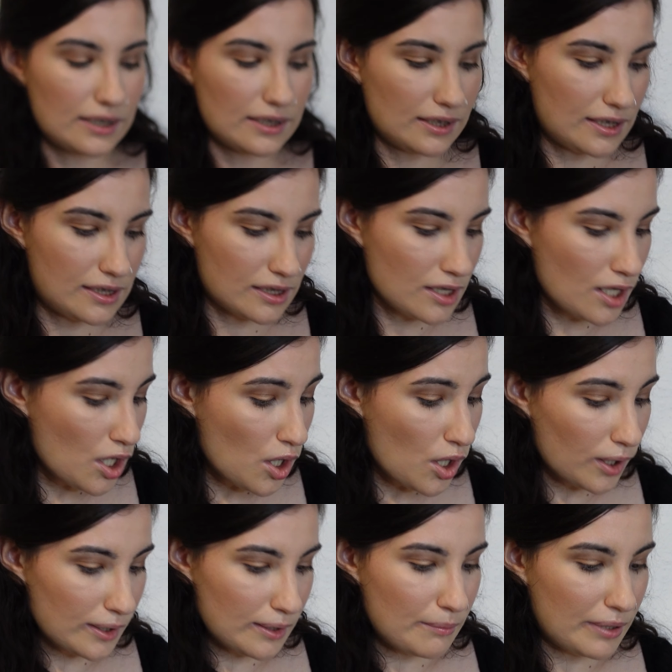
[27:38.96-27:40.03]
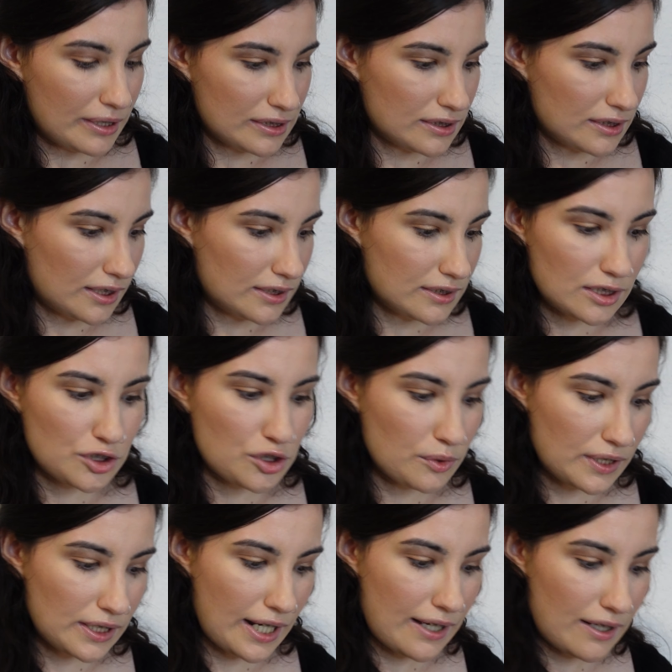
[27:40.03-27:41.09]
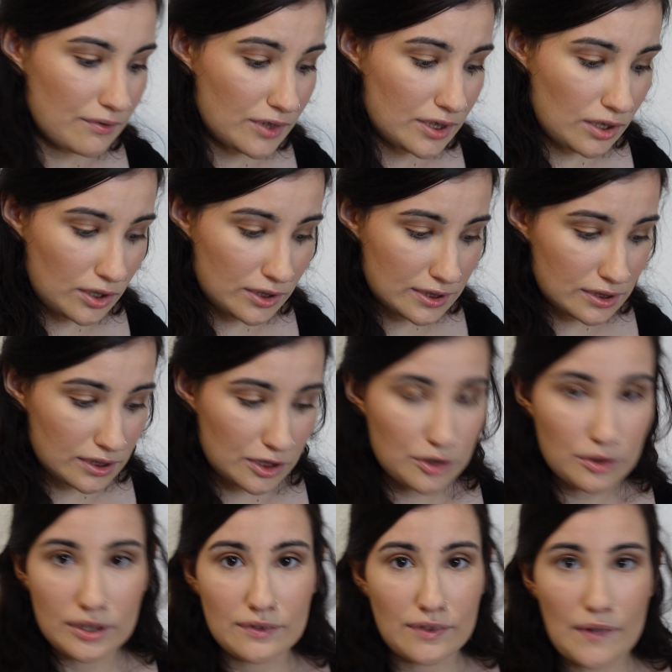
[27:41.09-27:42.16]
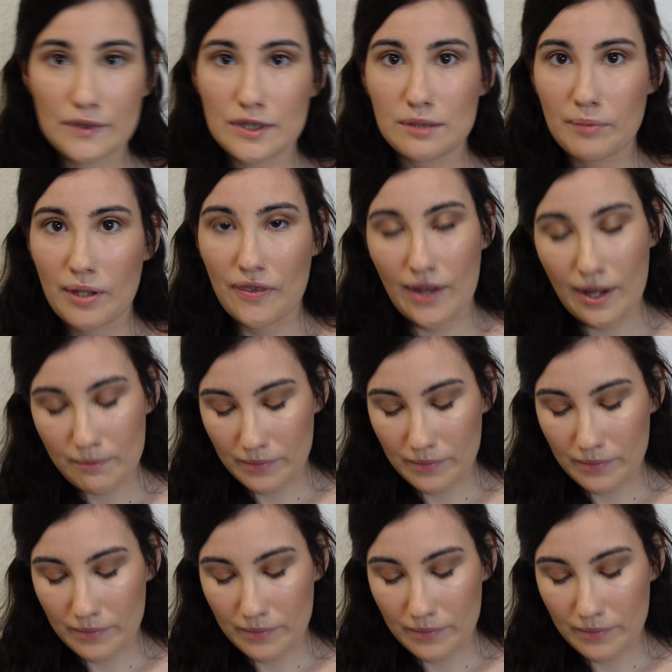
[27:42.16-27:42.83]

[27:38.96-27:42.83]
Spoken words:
that these are the best things that you can have, and honestly you don't even have to spend that